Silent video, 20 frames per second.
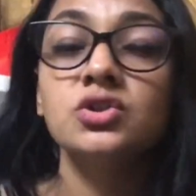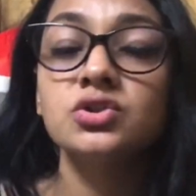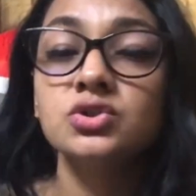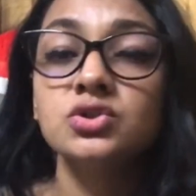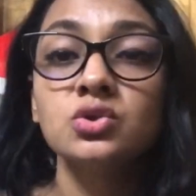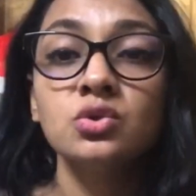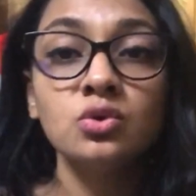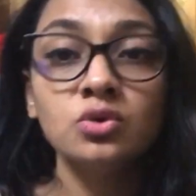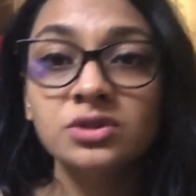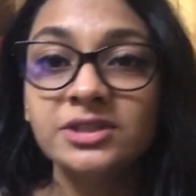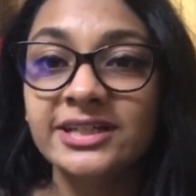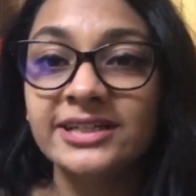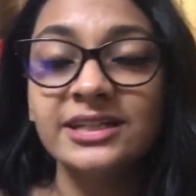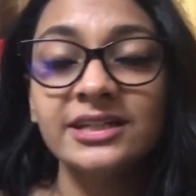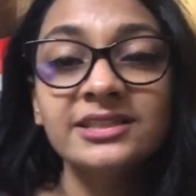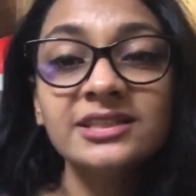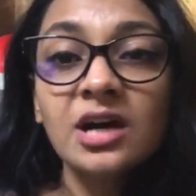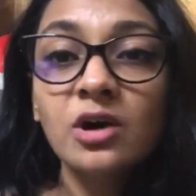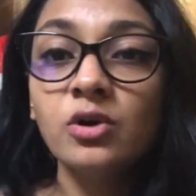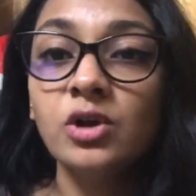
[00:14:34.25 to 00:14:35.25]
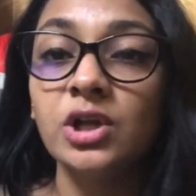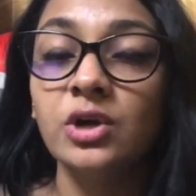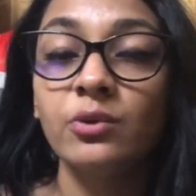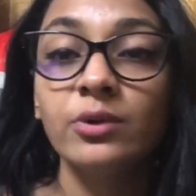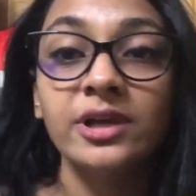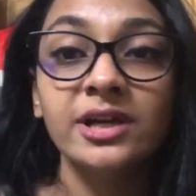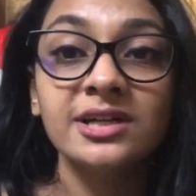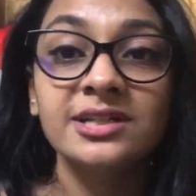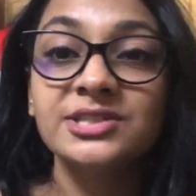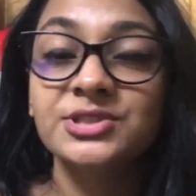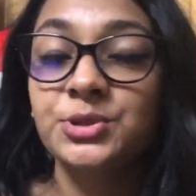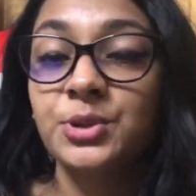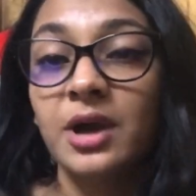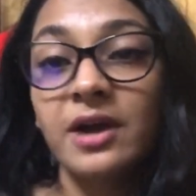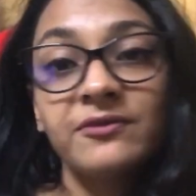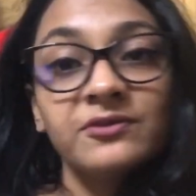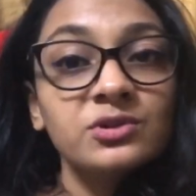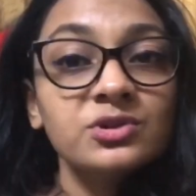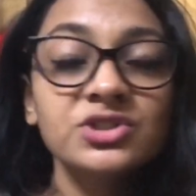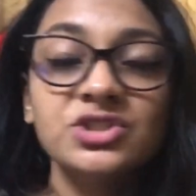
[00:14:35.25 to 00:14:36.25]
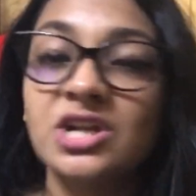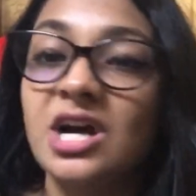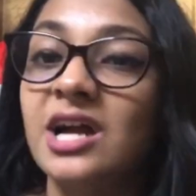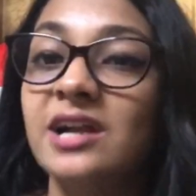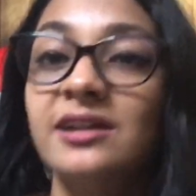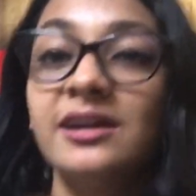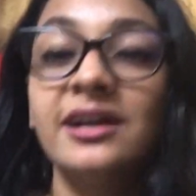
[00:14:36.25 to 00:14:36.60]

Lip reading: So then around New Year's you have to start